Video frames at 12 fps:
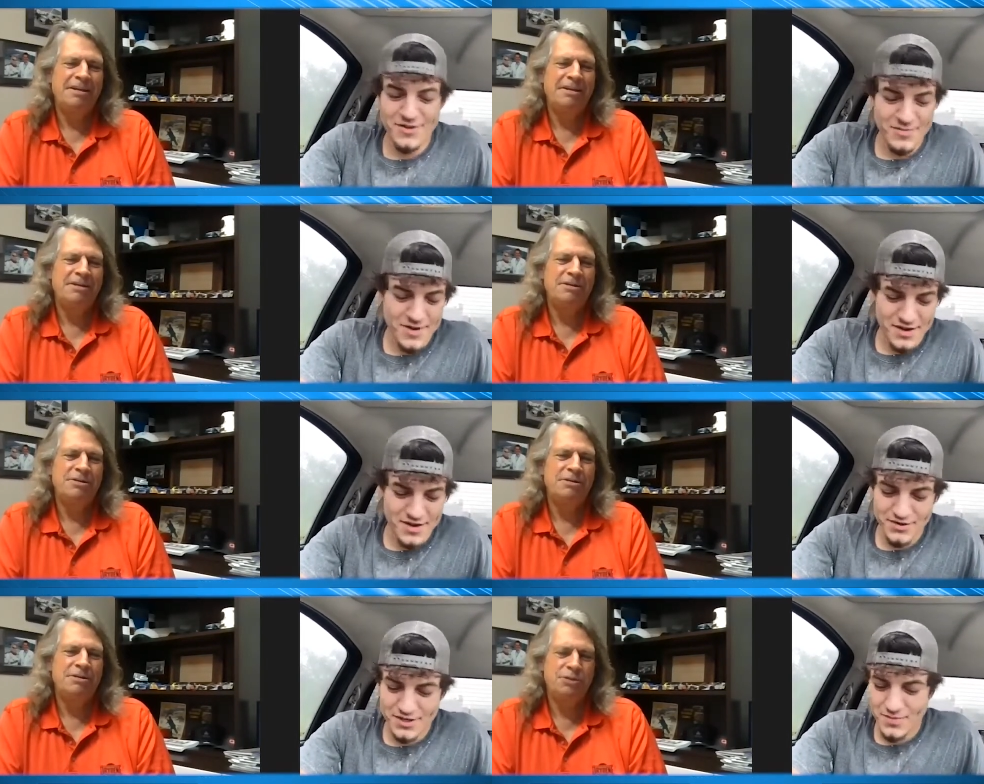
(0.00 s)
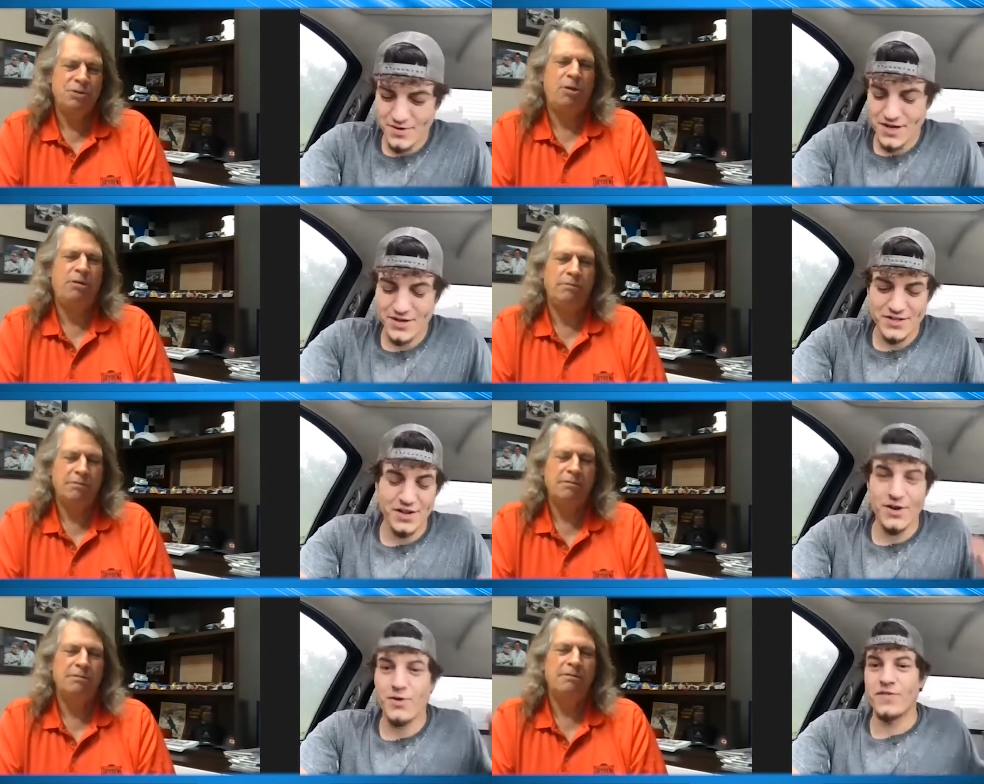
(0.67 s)
Speaker 1: No, you know, someone else
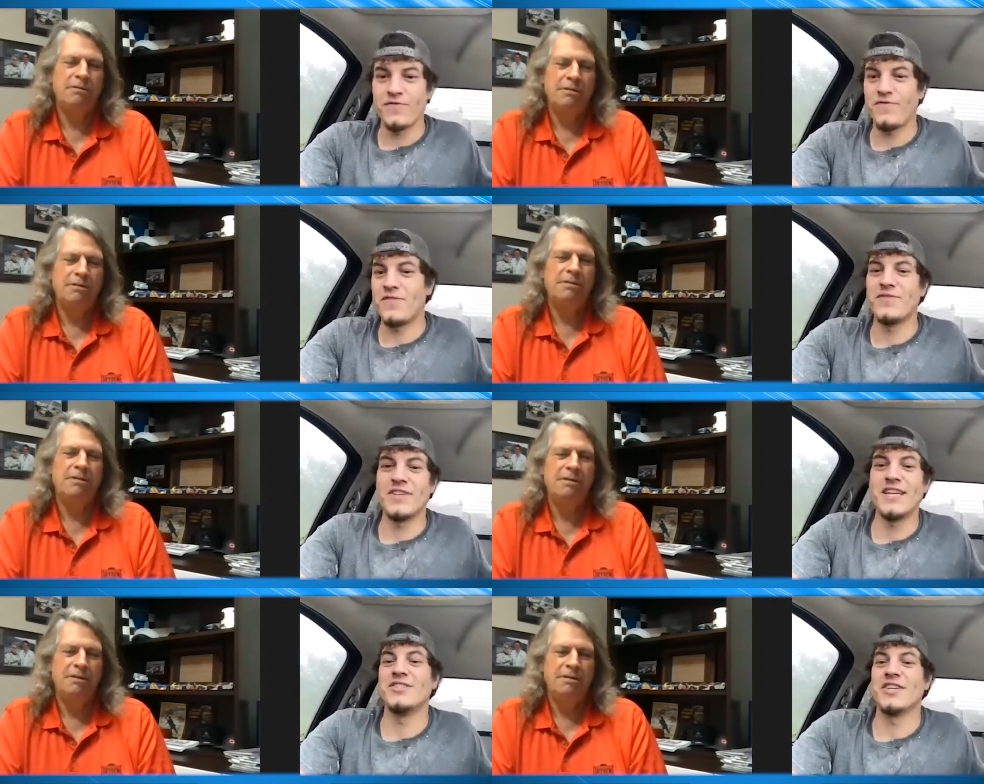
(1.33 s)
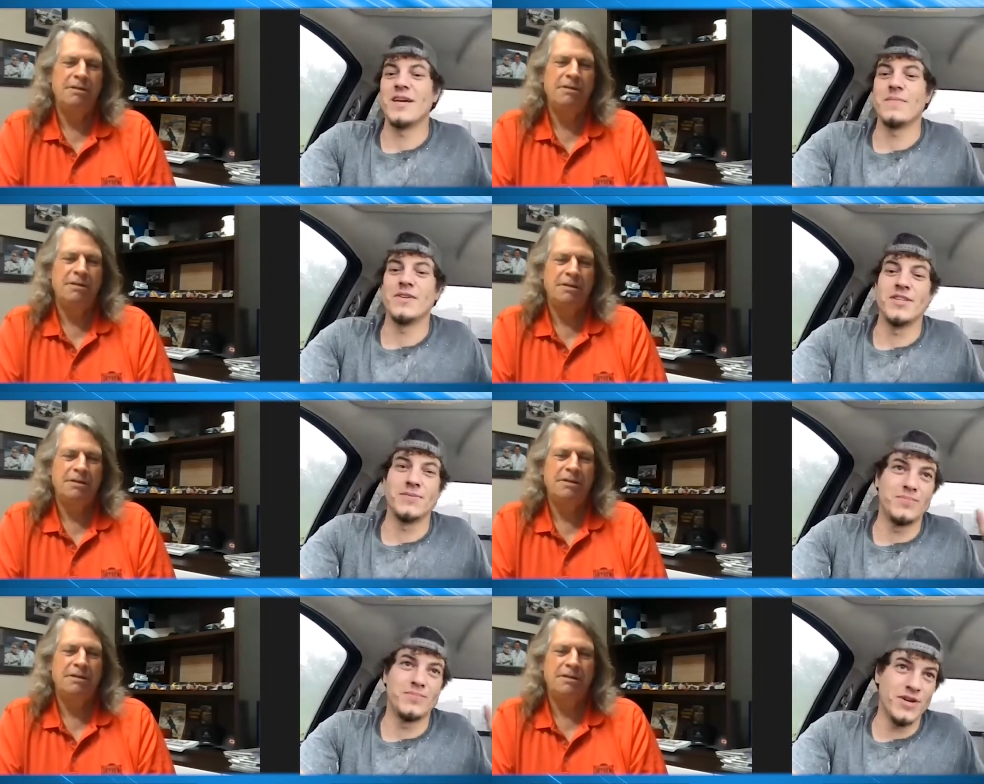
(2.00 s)
could go win 15
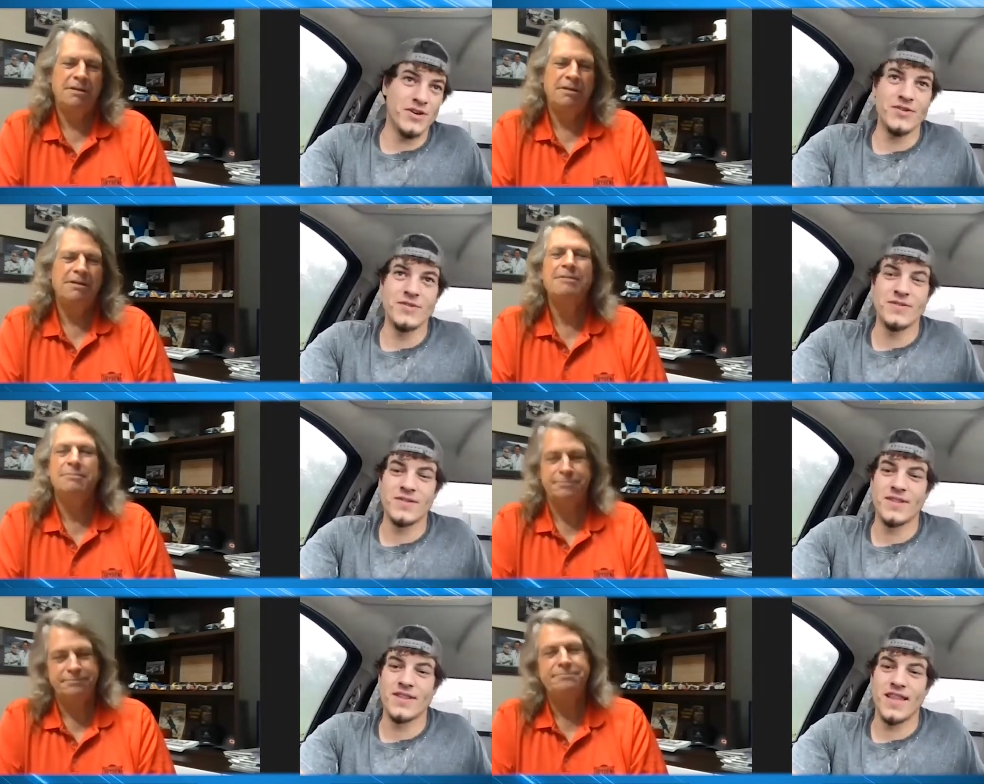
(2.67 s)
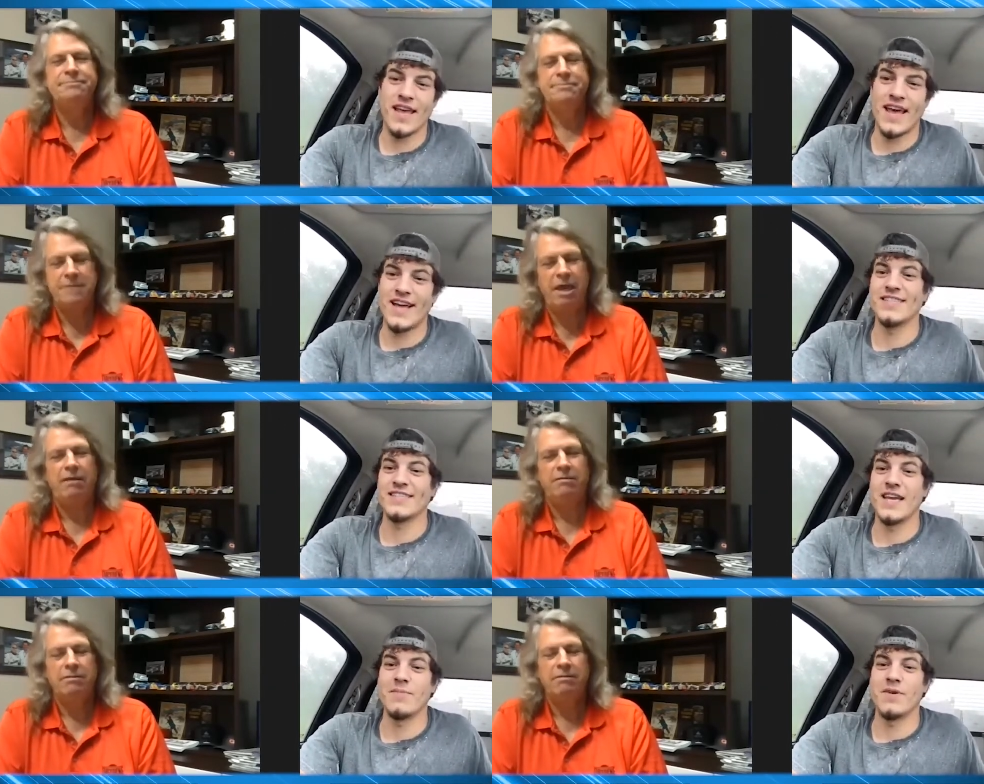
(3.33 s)
championships. Bill has
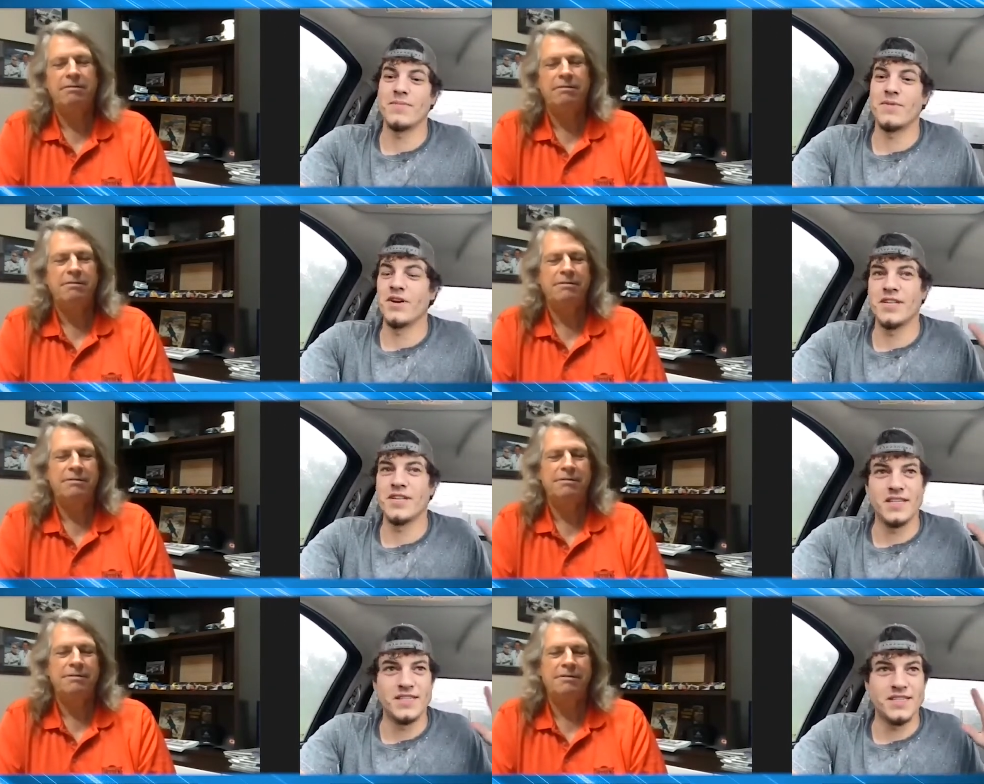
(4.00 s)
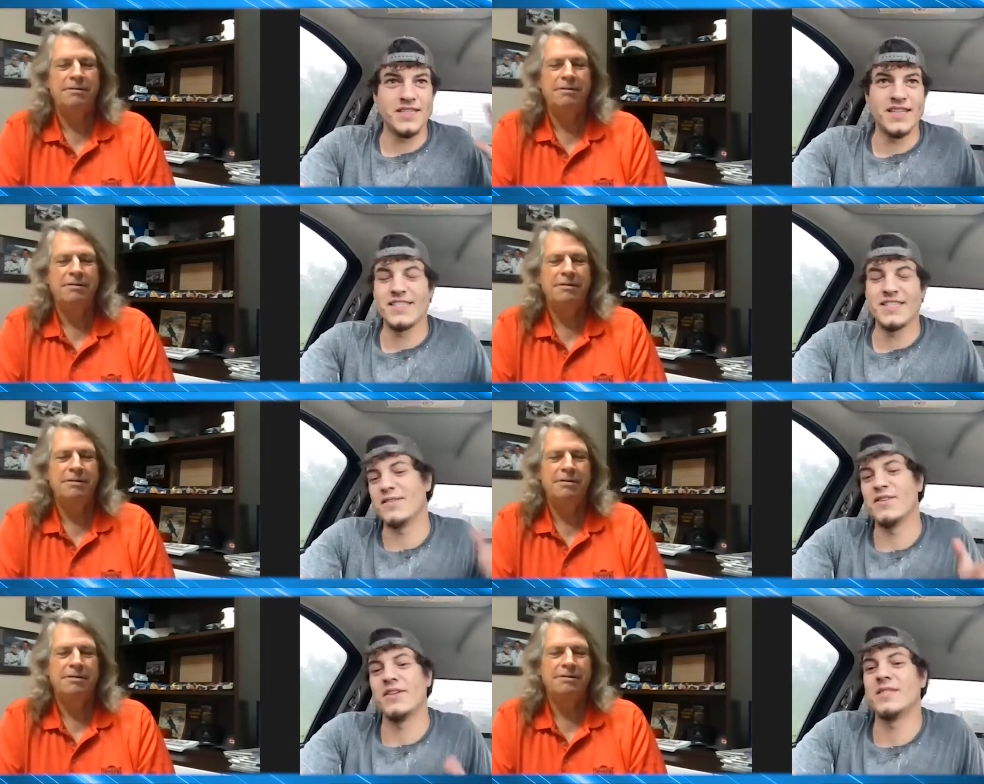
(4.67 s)
his name up there. He's,
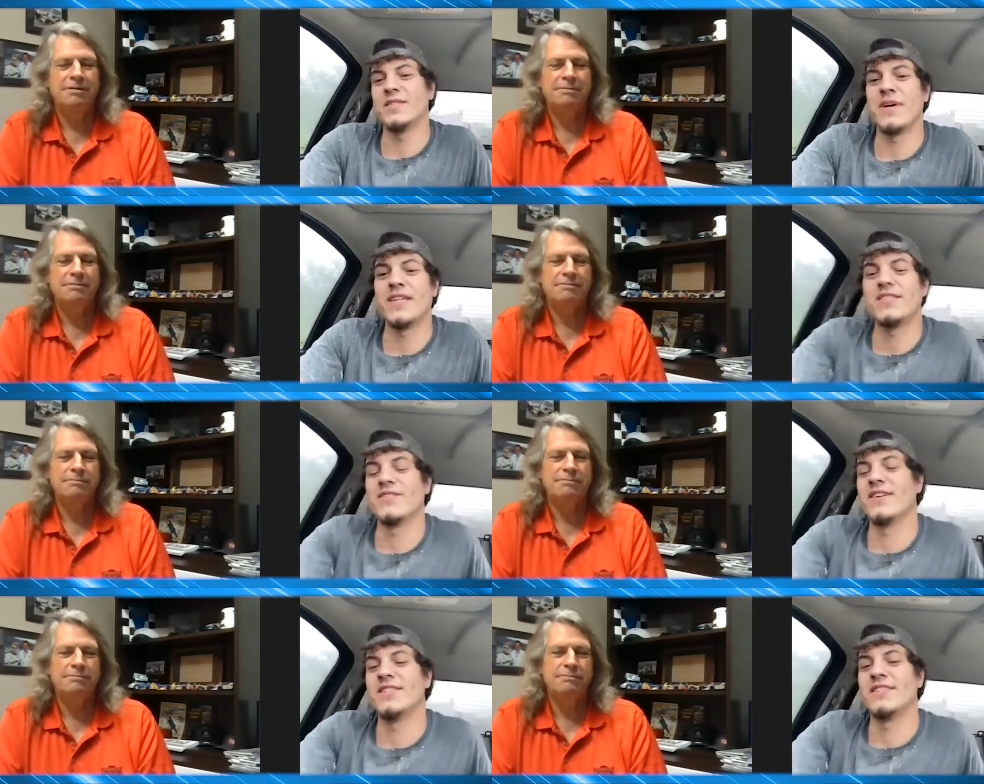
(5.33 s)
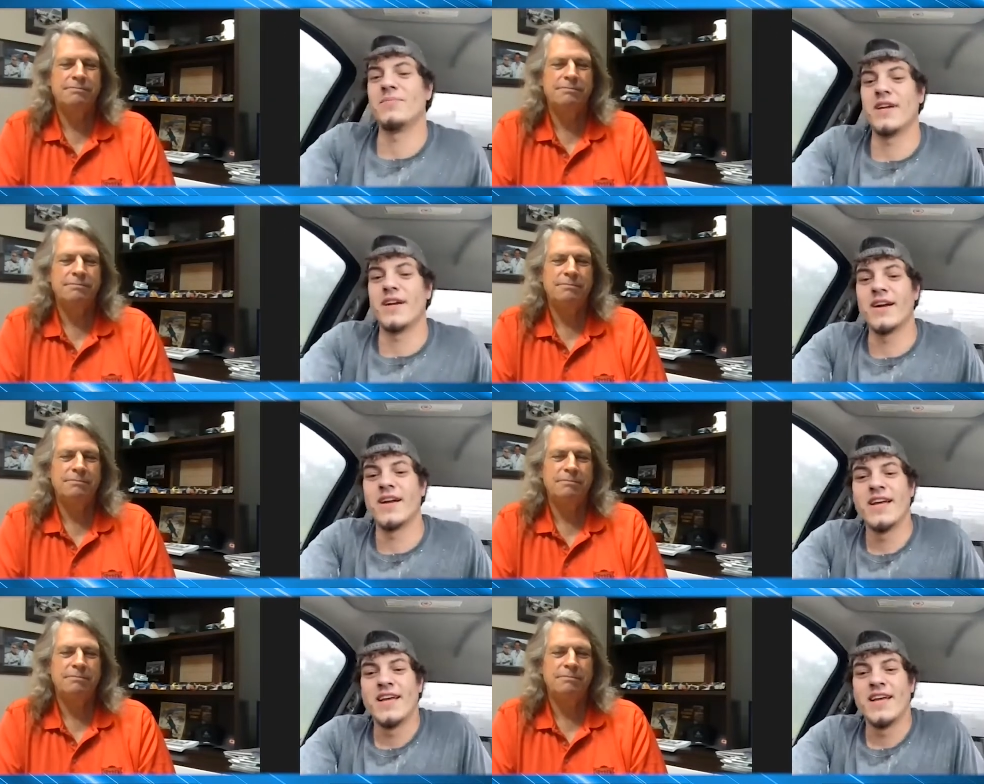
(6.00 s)
he's, you know, he's the best there is up there.